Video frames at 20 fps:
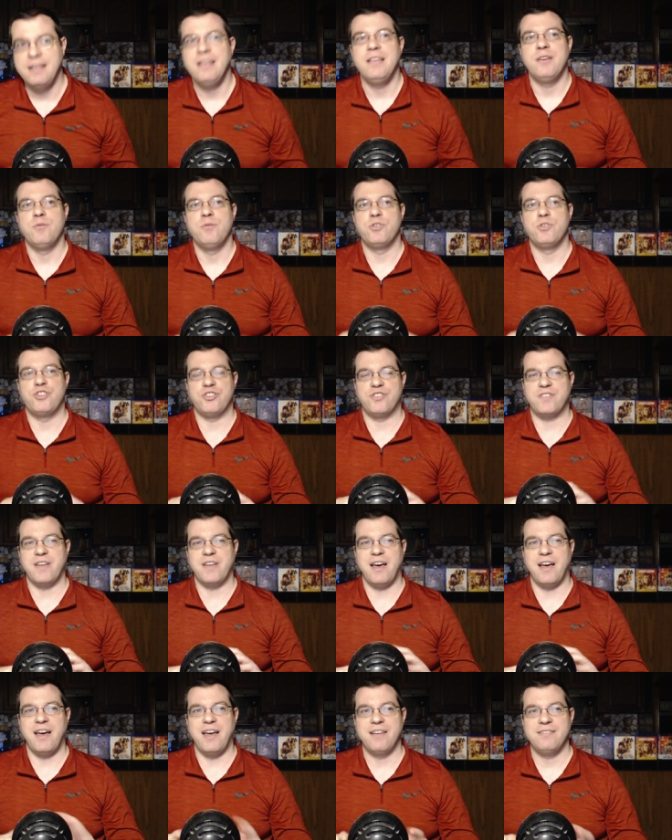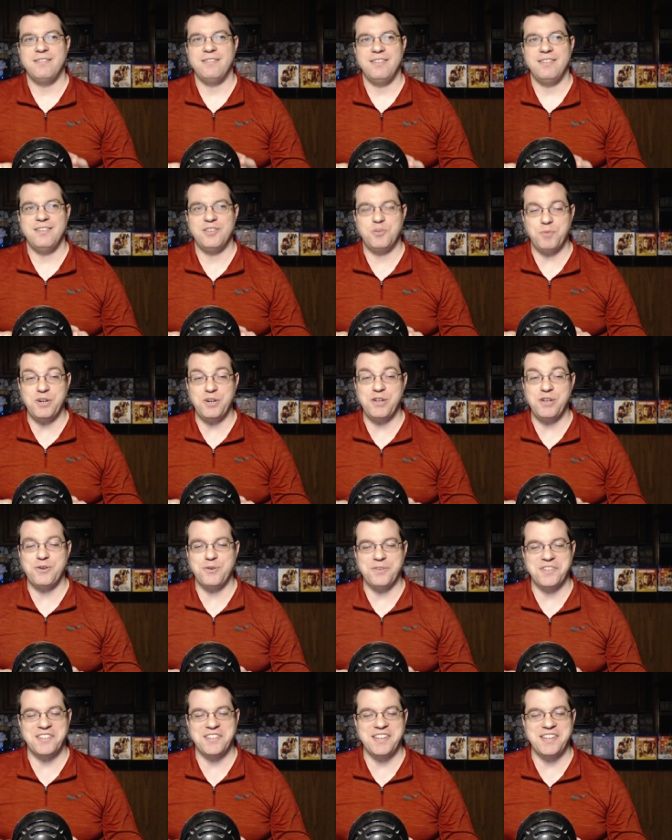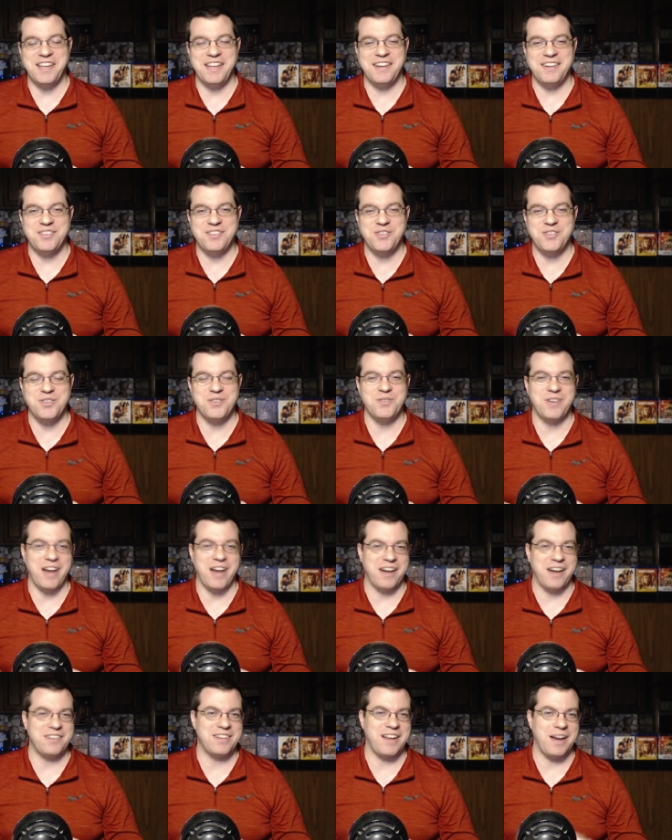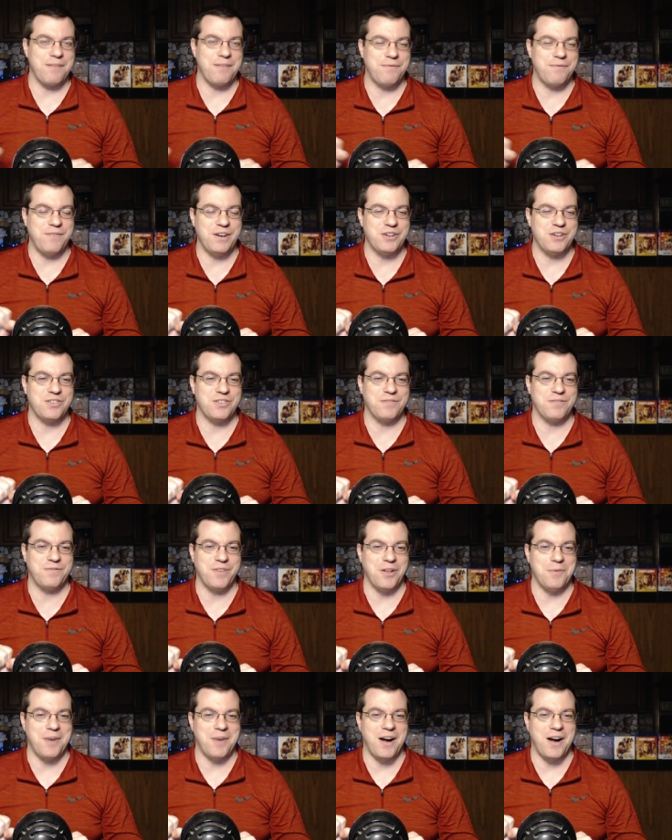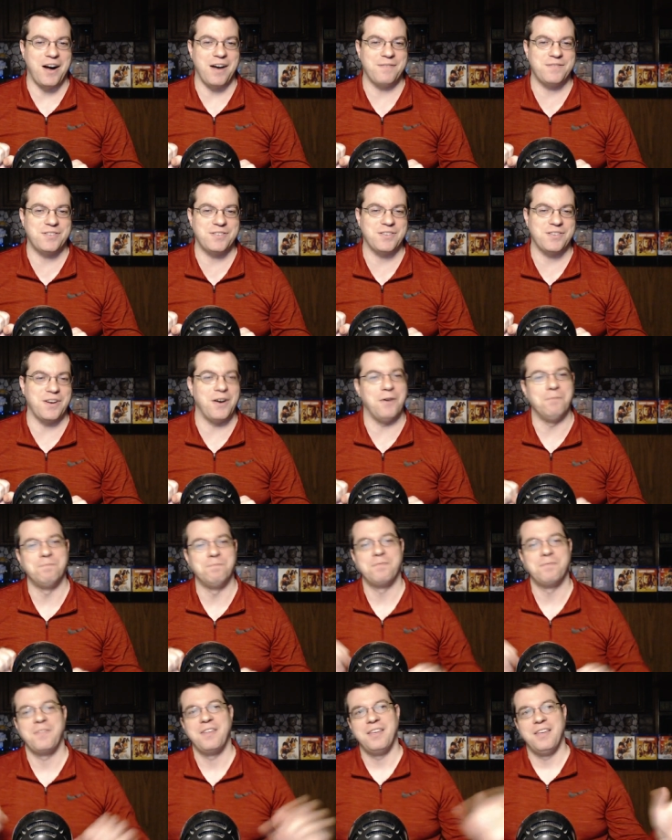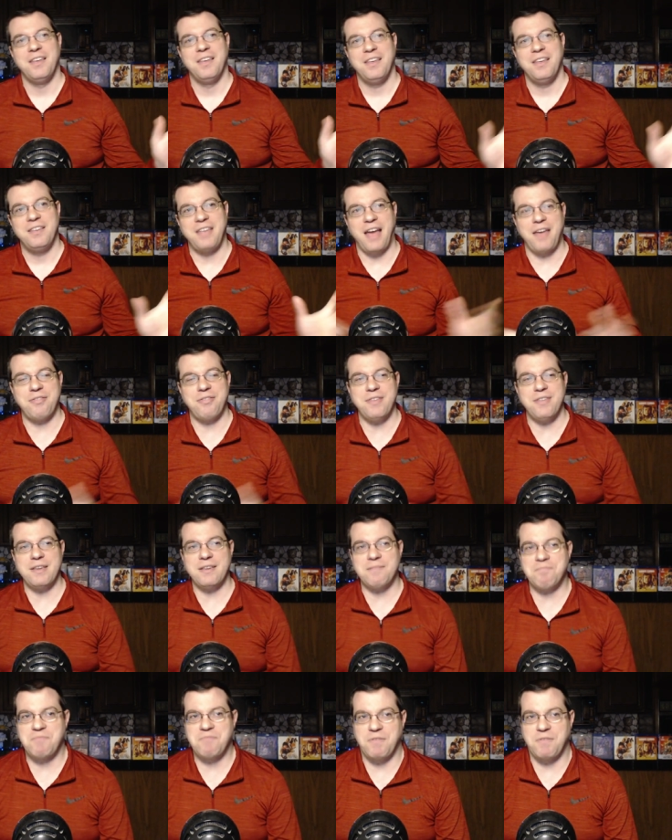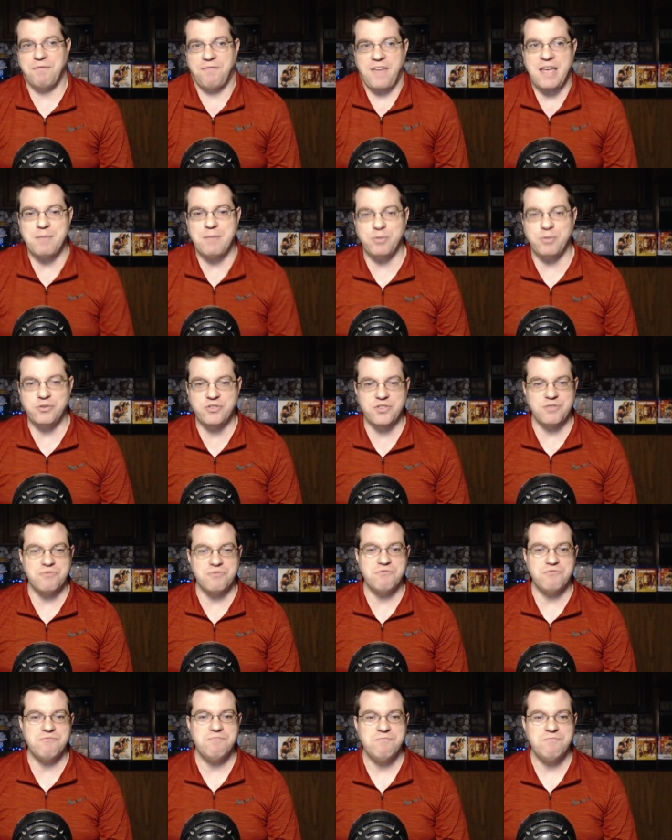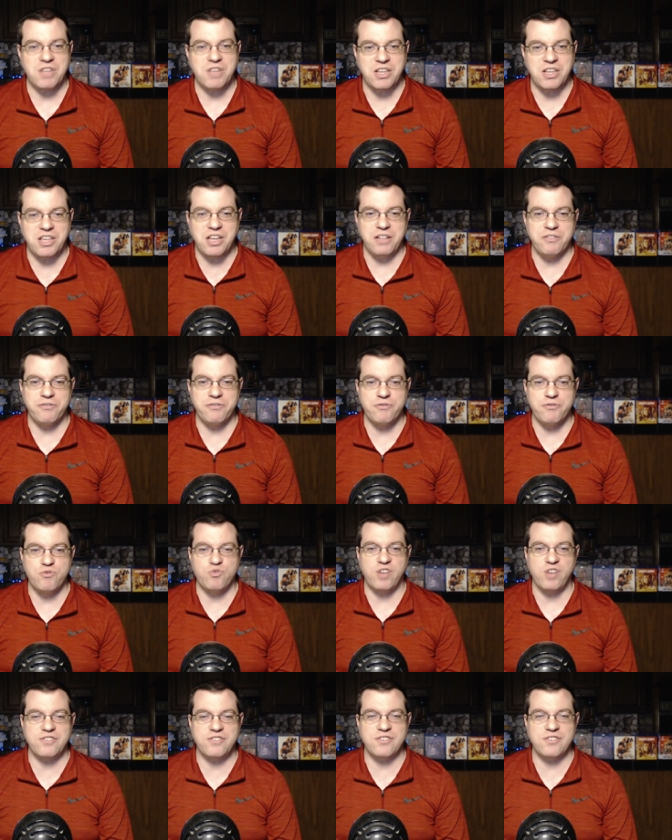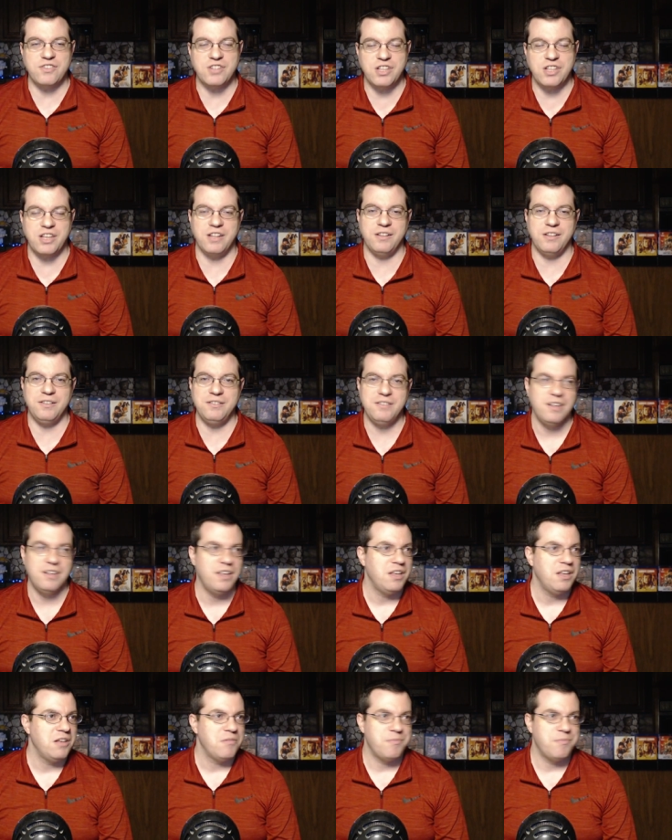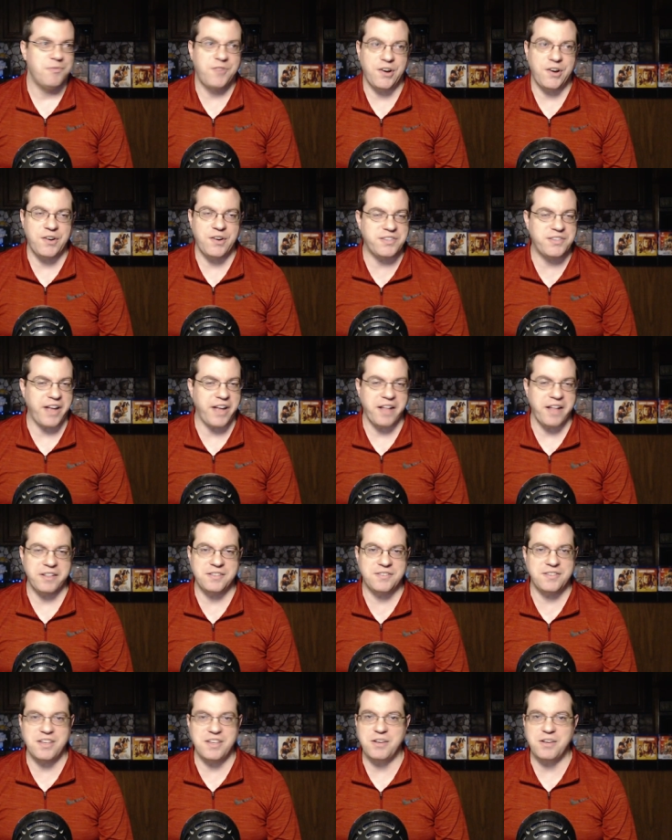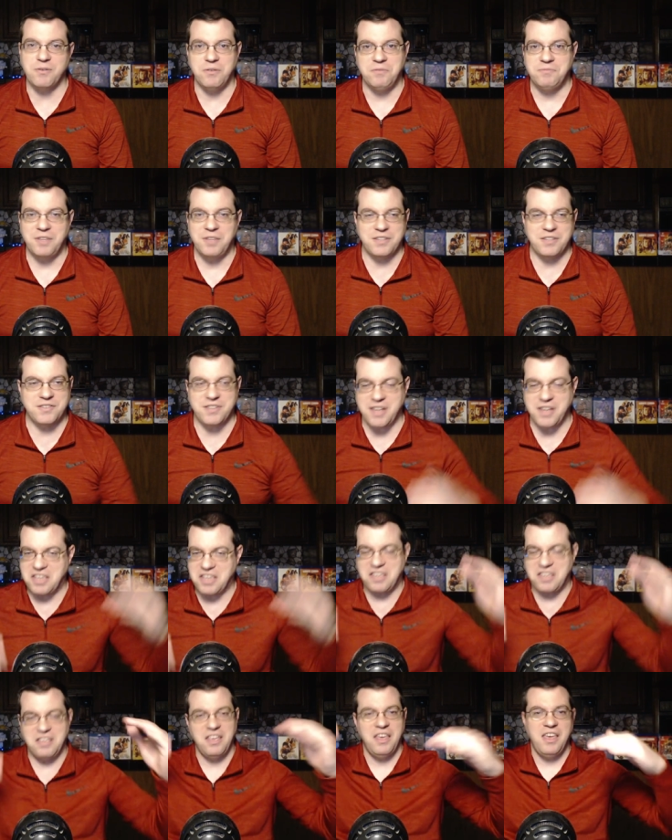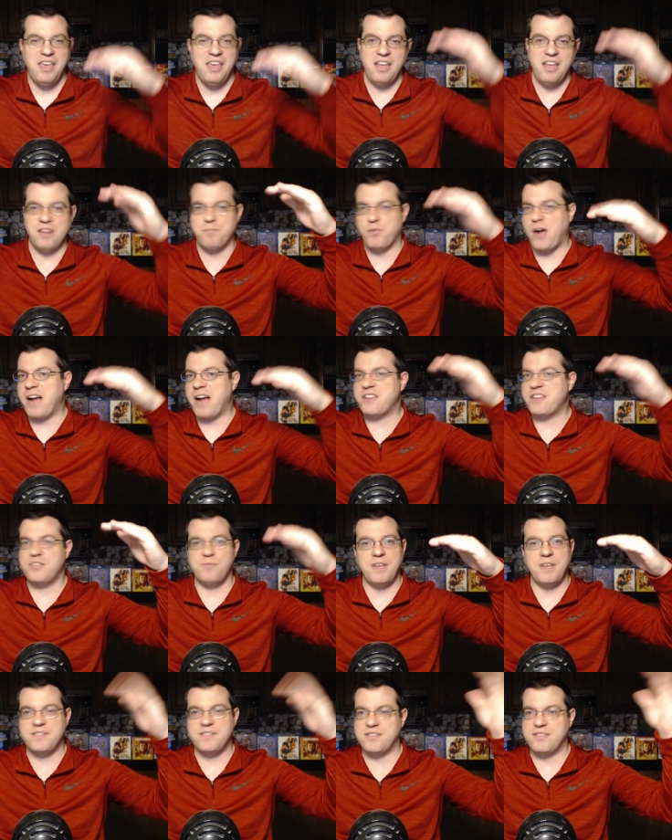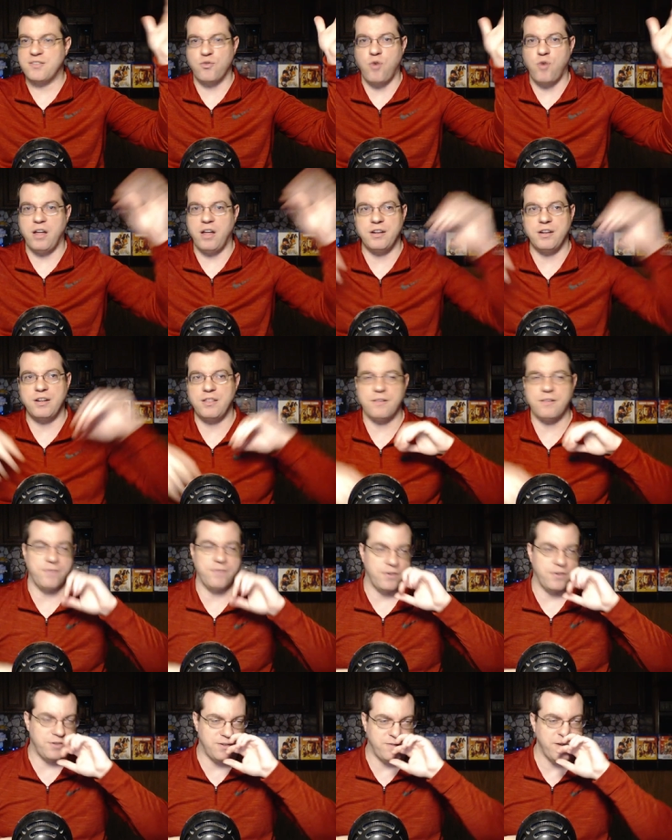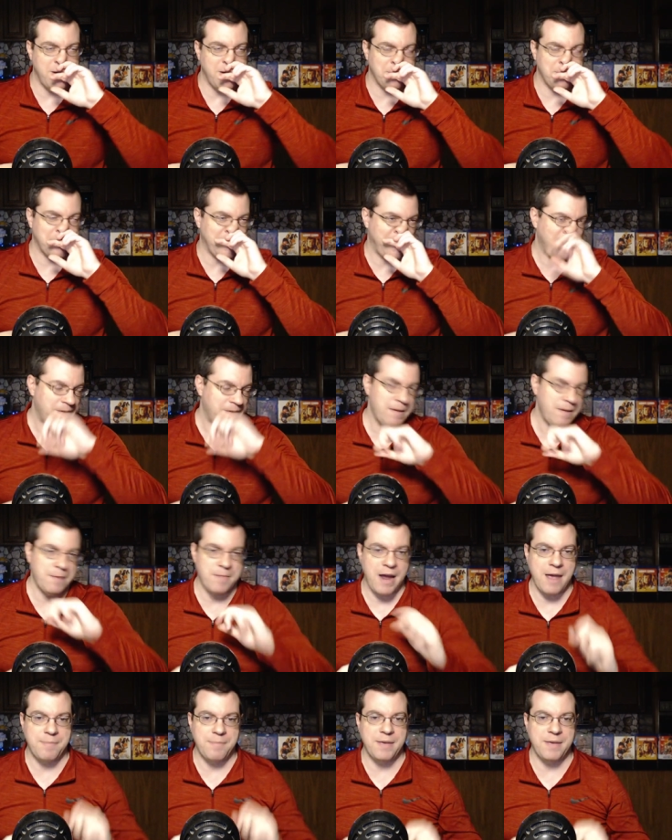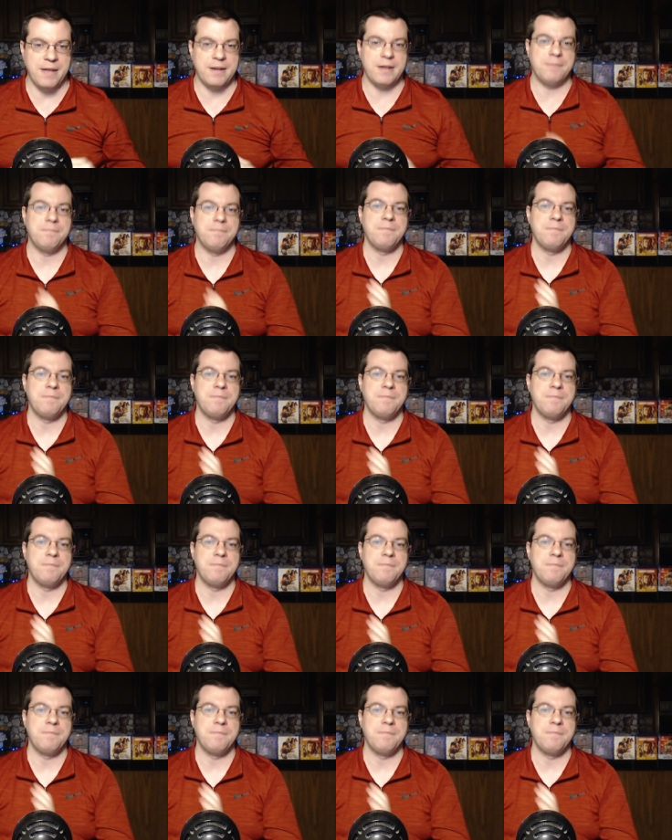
which is it's a pretty cool scene too, to kind of finish the film off. So yeah, I think The Fable 2, The Killer Who Doesn't Kill, very solid sequel. It's like, it approximates the quality of the first film, really, in my opinion.